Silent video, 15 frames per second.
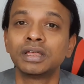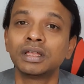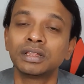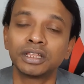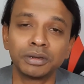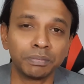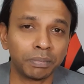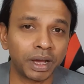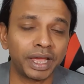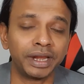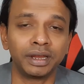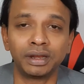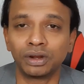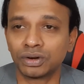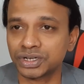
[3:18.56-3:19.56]
then
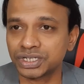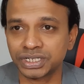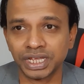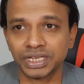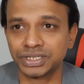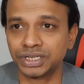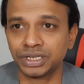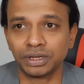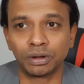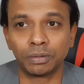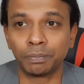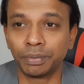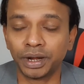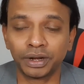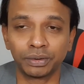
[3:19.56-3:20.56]
Biden or Stacey or
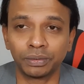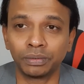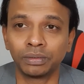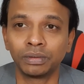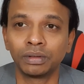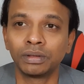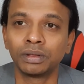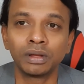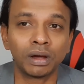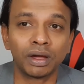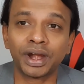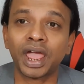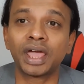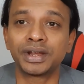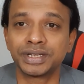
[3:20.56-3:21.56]
Beto or
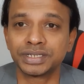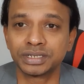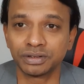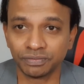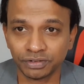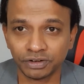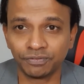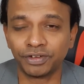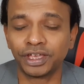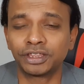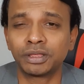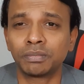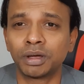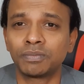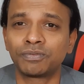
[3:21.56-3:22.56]
Harris will wake
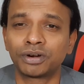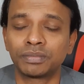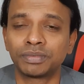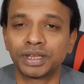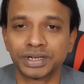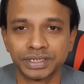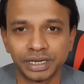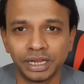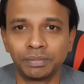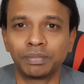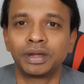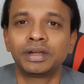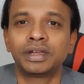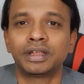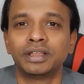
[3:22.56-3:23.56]
them up from their sleep
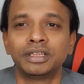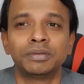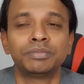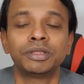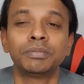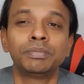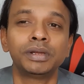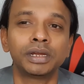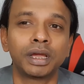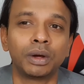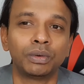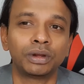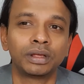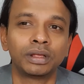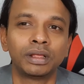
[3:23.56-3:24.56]
and tell them the bill
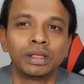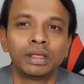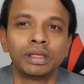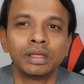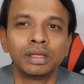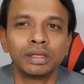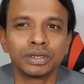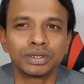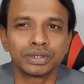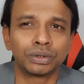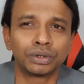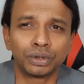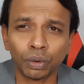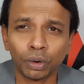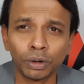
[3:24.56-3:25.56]
count. So
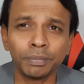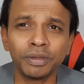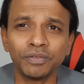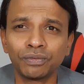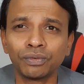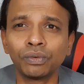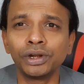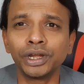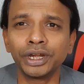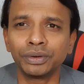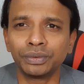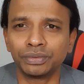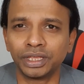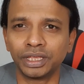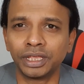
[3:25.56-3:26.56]
don't be fooled into
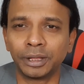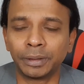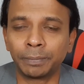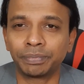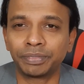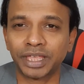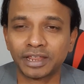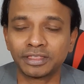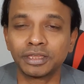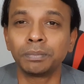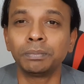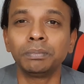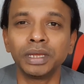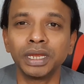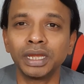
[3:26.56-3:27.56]
thinking that the
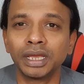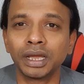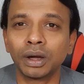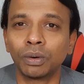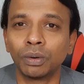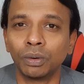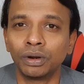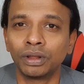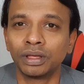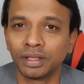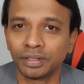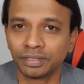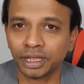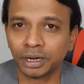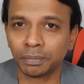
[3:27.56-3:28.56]
media horde
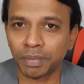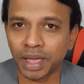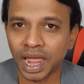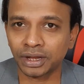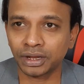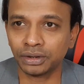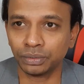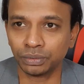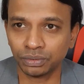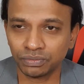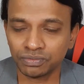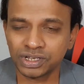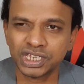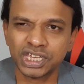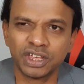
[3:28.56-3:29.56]
that backed you
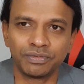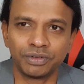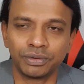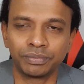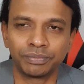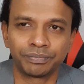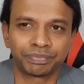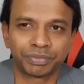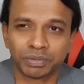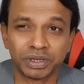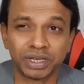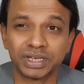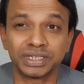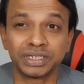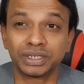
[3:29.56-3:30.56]
will save you,
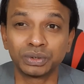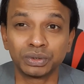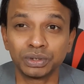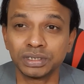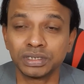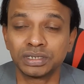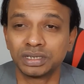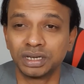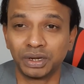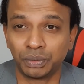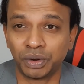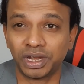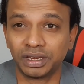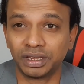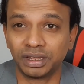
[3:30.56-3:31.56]
because it couldn't in
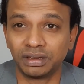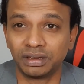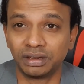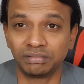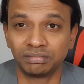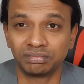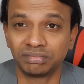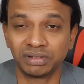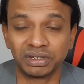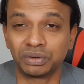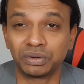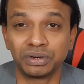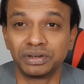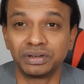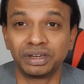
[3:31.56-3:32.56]
2018. It
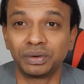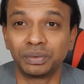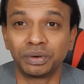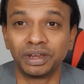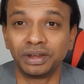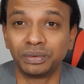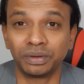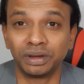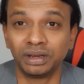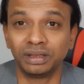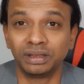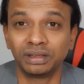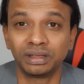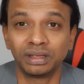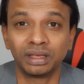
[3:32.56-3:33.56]
couldn't in
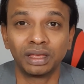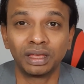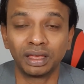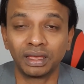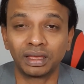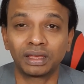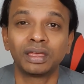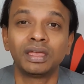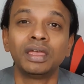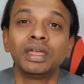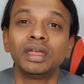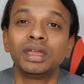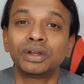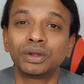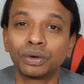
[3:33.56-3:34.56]
2020. Heck,
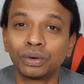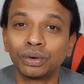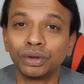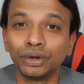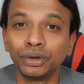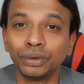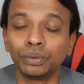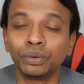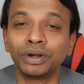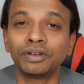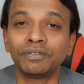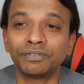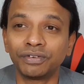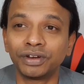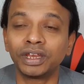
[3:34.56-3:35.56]
it couldn't do it in
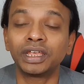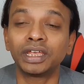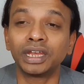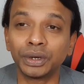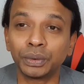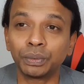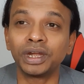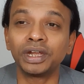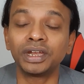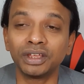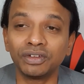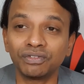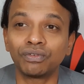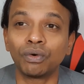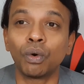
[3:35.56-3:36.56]
freaking
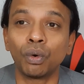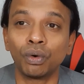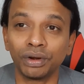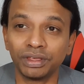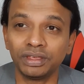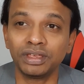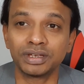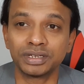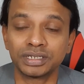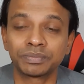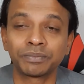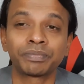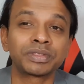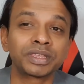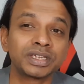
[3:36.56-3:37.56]
24 years.
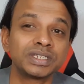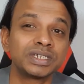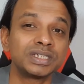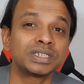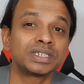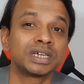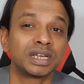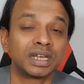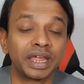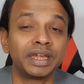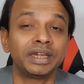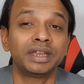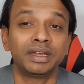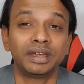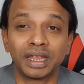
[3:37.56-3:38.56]
Since
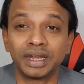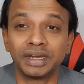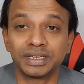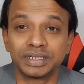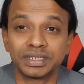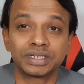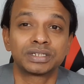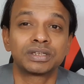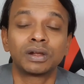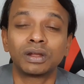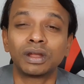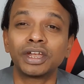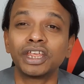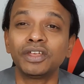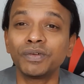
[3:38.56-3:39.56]
1996,
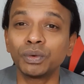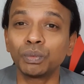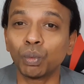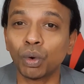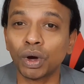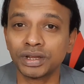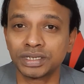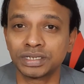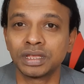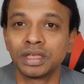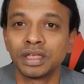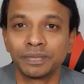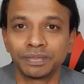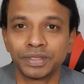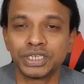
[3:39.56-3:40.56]
not even once
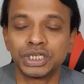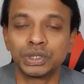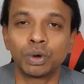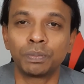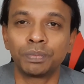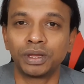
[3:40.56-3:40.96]
the GOP